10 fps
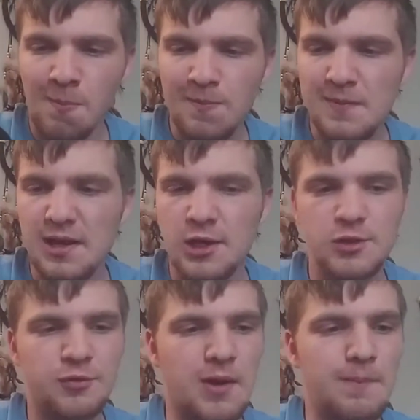It goes
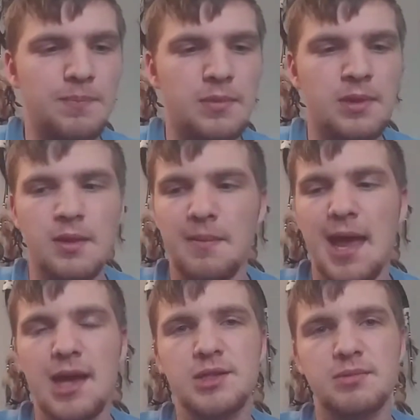from the
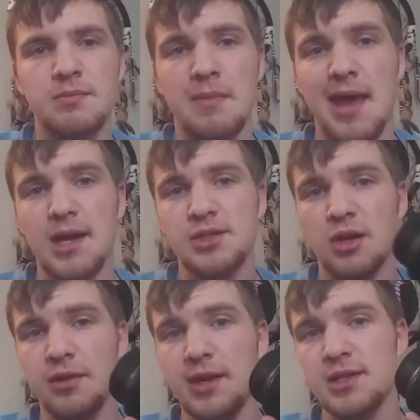max
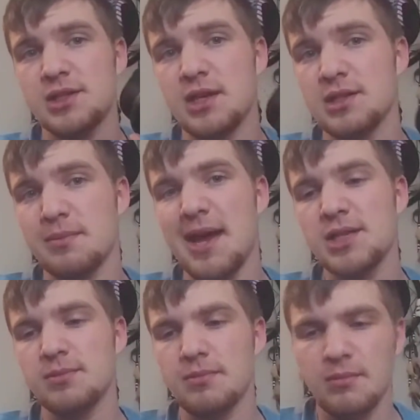on this, because the
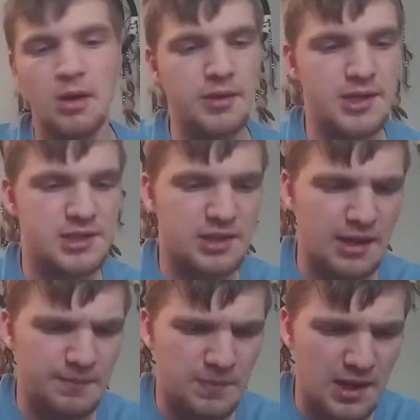max on this is like,
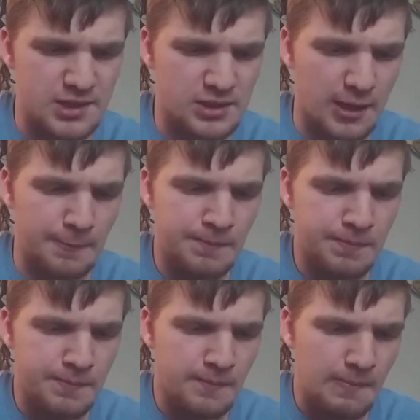I guess like,
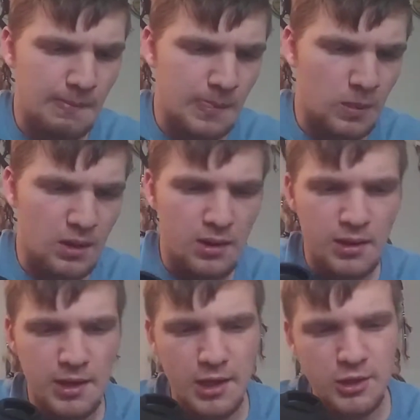
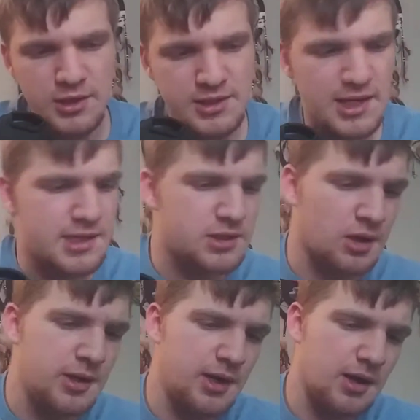it says
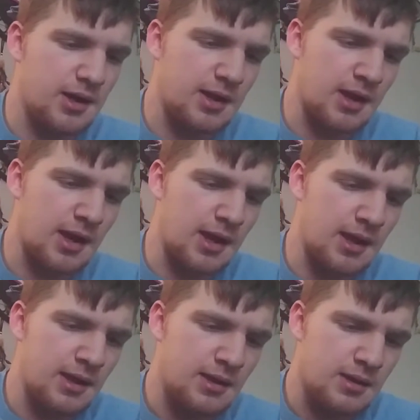on here
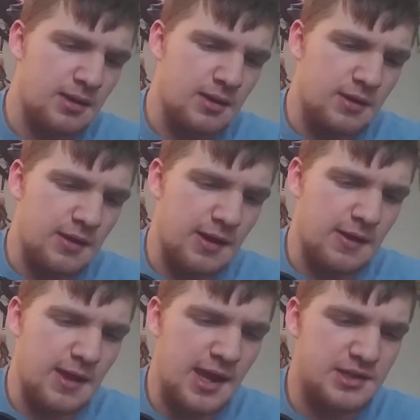
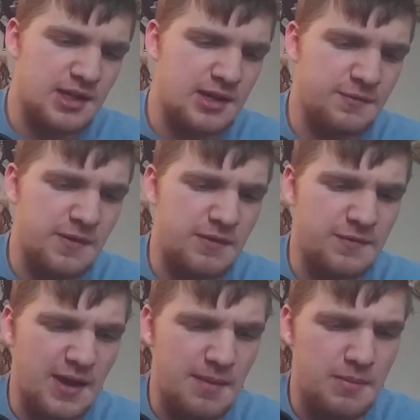18 to
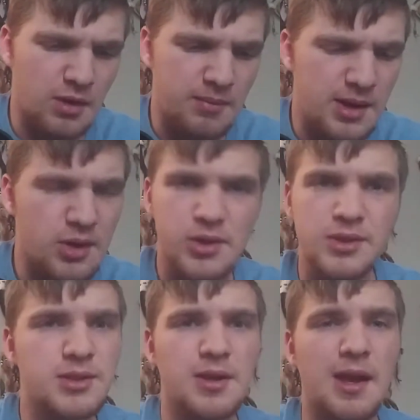55 millimeters.
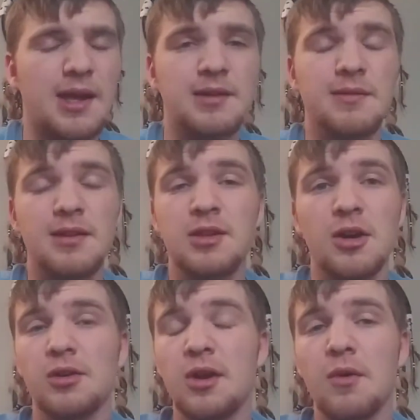I
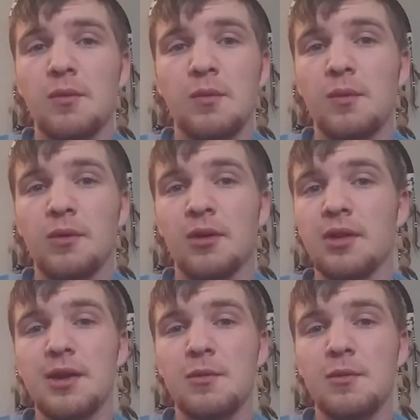don't know really